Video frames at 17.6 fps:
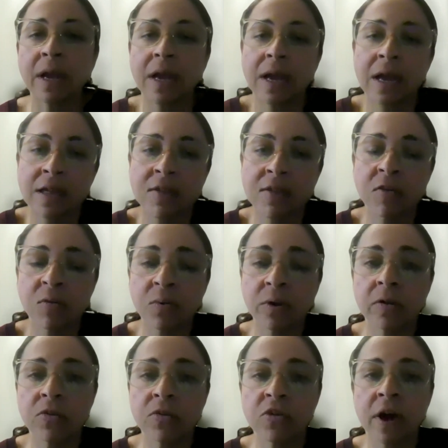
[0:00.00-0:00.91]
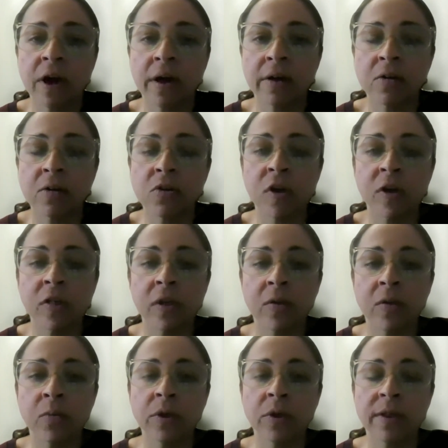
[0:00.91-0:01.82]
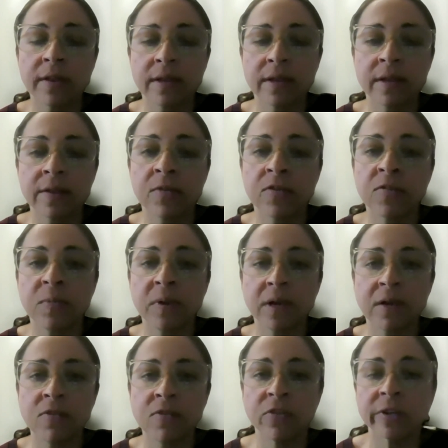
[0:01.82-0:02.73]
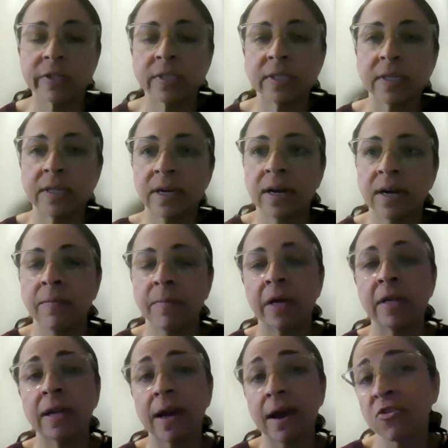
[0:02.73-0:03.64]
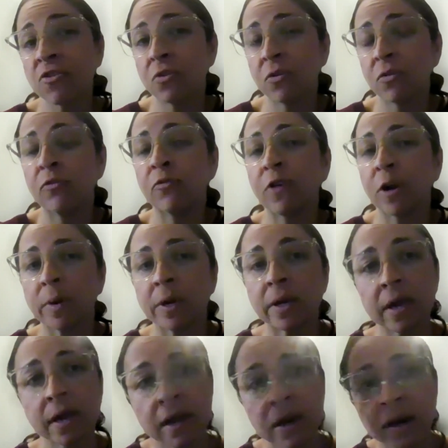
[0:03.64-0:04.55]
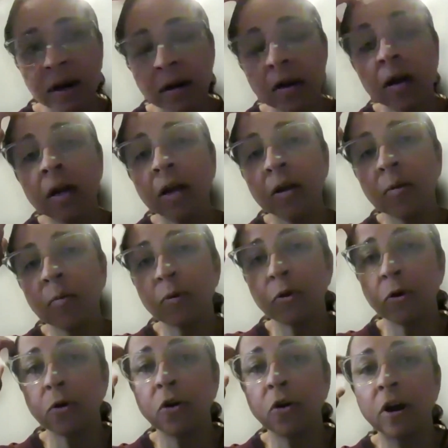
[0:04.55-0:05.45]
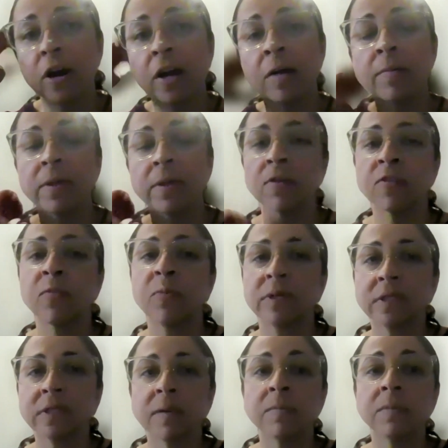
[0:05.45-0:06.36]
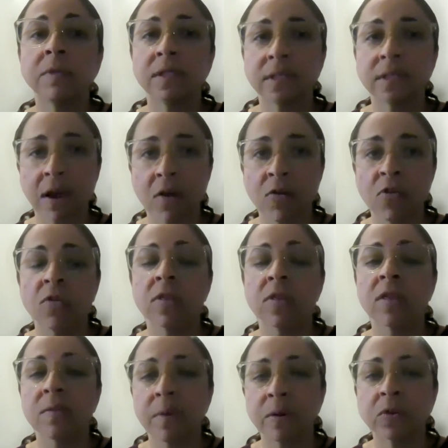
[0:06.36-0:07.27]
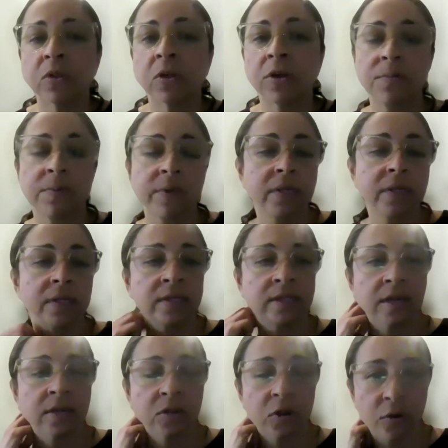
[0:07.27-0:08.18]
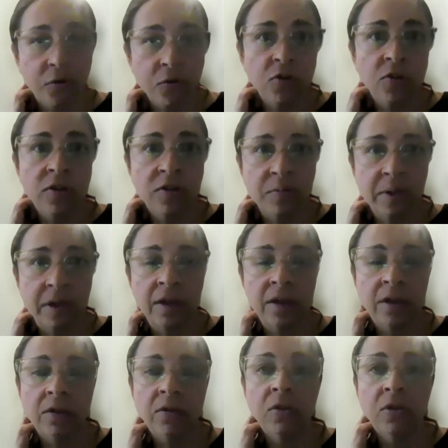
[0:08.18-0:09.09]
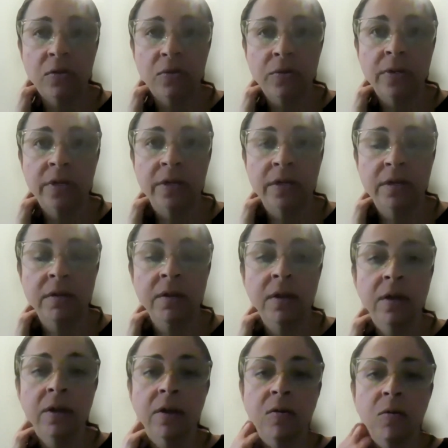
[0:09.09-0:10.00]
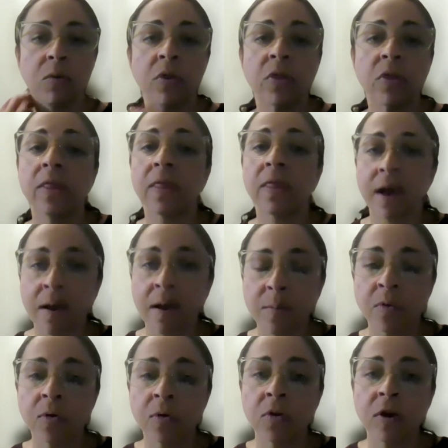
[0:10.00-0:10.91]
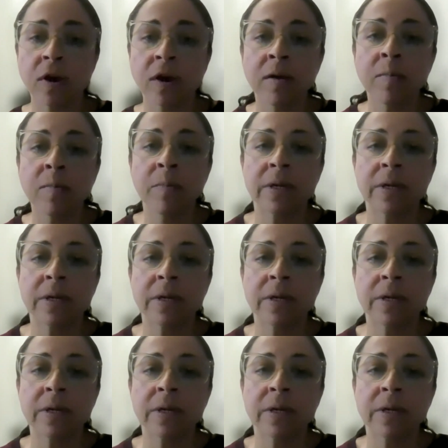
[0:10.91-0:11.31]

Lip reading: It's a real challenge. I think recently there's been interest in a national pharmacare program, and there's been some discussions about diabetes technologies being included within that program.